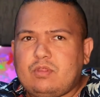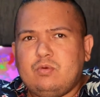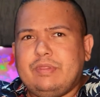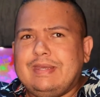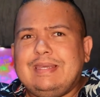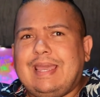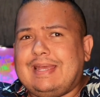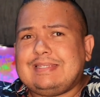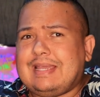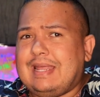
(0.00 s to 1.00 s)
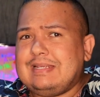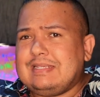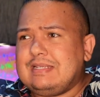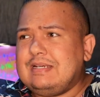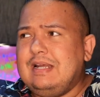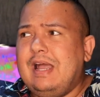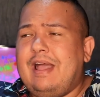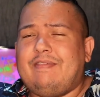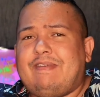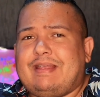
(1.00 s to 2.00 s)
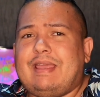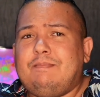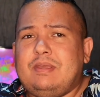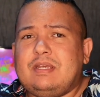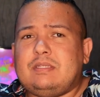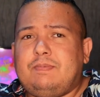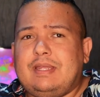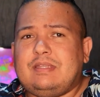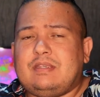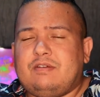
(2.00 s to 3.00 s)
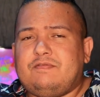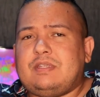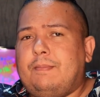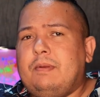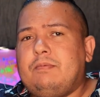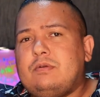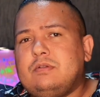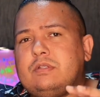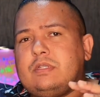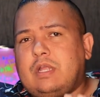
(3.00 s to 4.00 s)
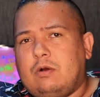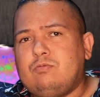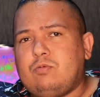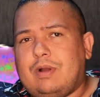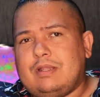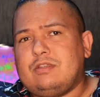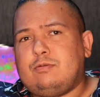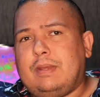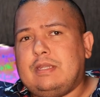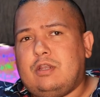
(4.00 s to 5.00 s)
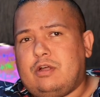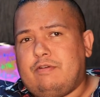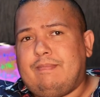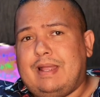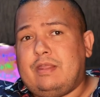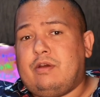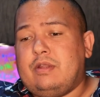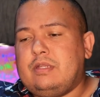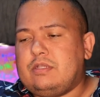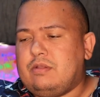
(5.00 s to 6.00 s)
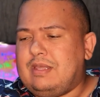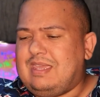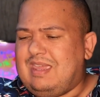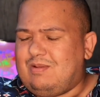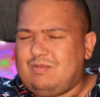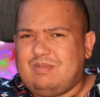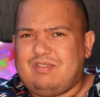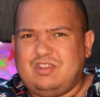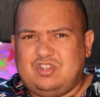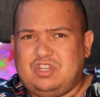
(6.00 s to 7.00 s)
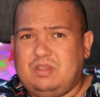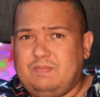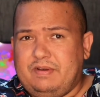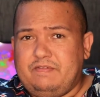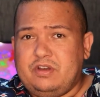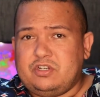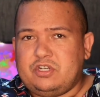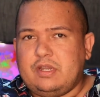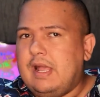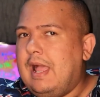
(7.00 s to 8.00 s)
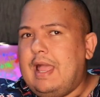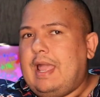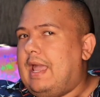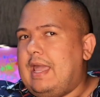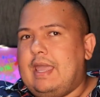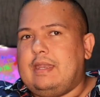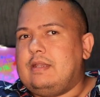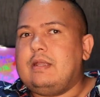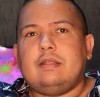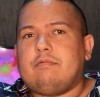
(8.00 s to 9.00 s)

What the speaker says: with a gas canister, and that can be expensive. Some people don't want to spend a lot of money on it, so they get the cheaper version, and